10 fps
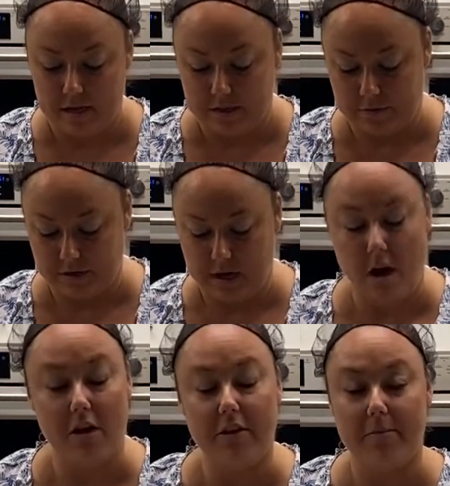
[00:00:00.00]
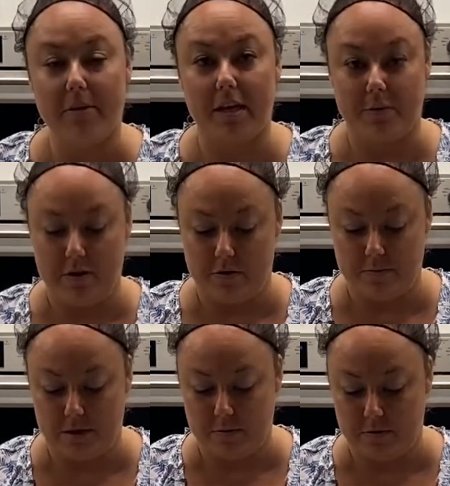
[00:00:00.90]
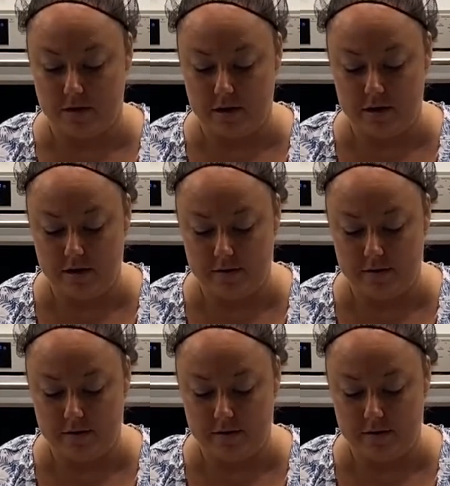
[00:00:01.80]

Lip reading: So we're gonna hull them like we normally would.